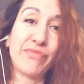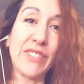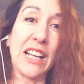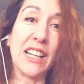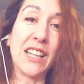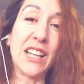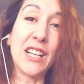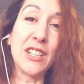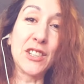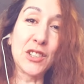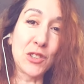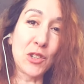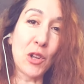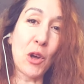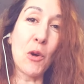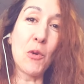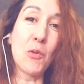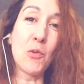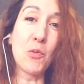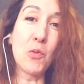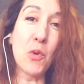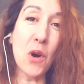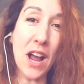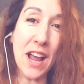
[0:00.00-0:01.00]
there's no
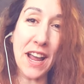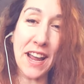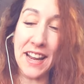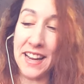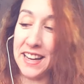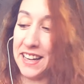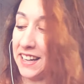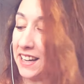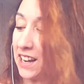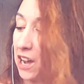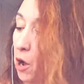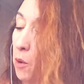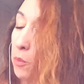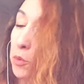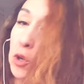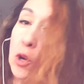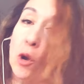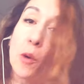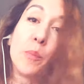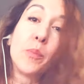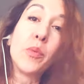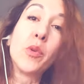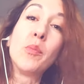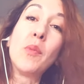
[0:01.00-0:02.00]
way I'm
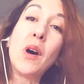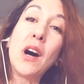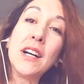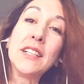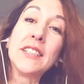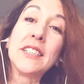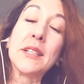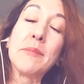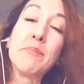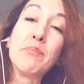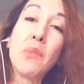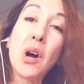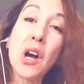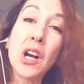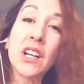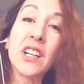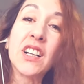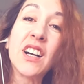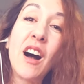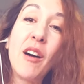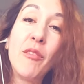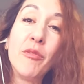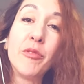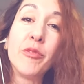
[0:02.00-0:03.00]
compromising my
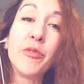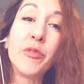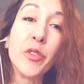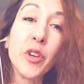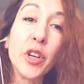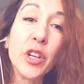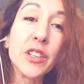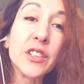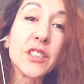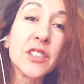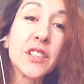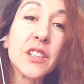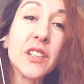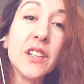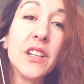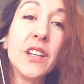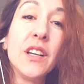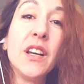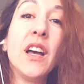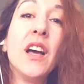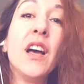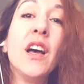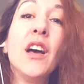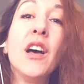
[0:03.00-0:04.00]
comfort
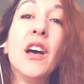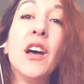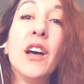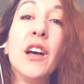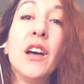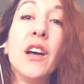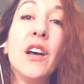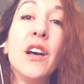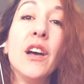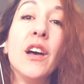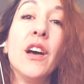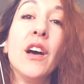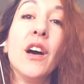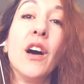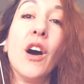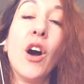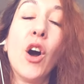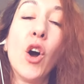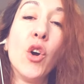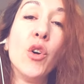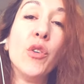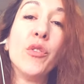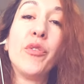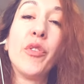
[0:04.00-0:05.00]

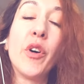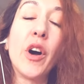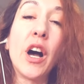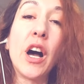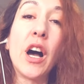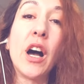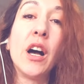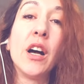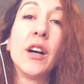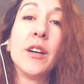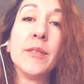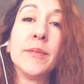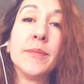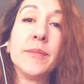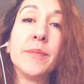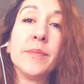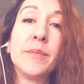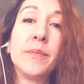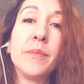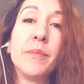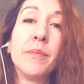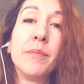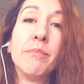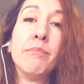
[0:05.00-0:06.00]
over
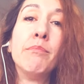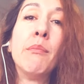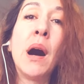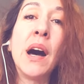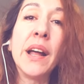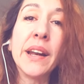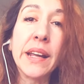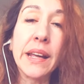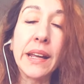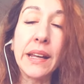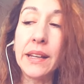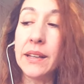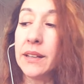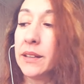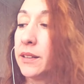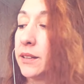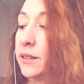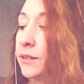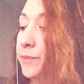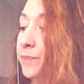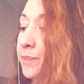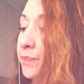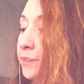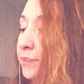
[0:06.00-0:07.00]
money.
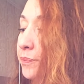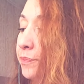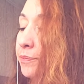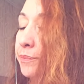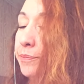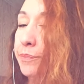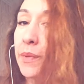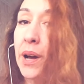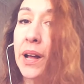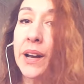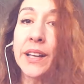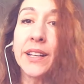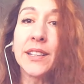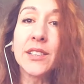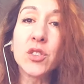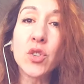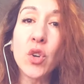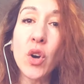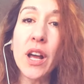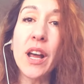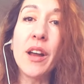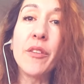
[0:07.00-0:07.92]
Money's not